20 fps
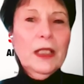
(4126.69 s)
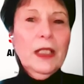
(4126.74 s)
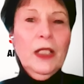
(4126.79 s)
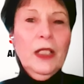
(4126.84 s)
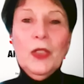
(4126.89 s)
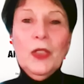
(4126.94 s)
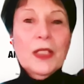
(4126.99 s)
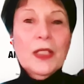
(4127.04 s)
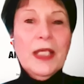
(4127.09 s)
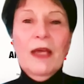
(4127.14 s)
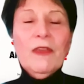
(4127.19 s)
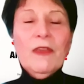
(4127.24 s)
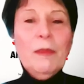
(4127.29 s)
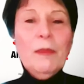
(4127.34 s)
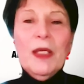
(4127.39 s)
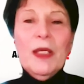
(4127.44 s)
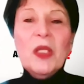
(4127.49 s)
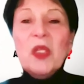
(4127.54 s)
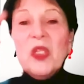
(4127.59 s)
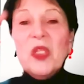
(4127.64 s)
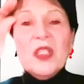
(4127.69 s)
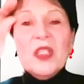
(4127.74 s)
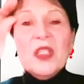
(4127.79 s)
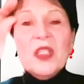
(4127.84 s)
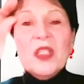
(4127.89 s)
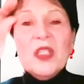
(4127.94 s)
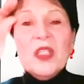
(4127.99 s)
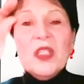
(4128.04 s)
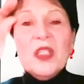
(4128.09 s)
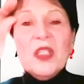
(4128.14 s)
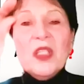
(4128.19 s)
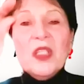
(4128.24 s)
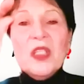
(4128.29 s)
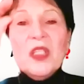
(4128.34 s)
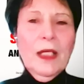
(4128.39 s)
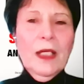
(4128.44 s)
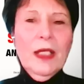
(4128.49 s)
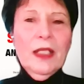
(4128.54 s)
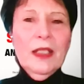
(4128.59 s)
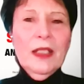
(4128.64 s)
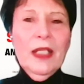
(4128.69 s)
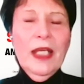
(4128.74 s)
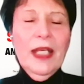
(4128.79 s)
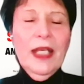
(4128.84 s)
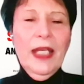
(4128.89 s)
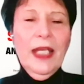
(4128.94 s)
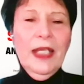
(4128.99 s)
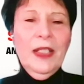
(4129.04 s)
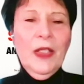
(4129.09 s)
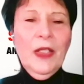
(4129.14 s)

You know, you just have to be a little bit open,